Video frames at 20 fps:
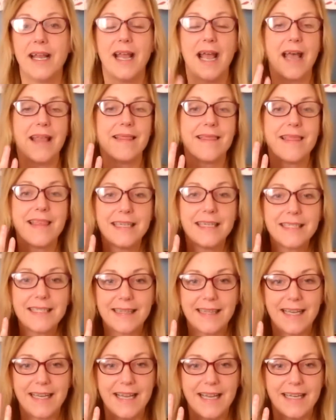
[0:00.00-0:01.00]
And this
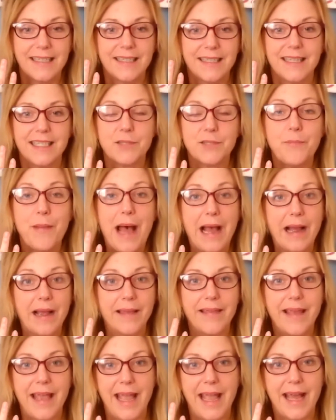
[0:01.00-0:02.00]
thing, this back of
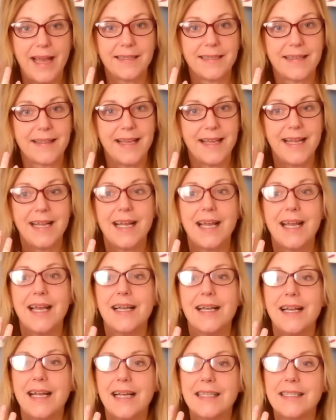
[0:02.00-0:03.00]
the hand thing,
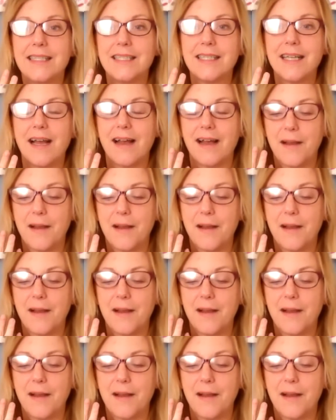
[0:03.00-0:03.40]
it's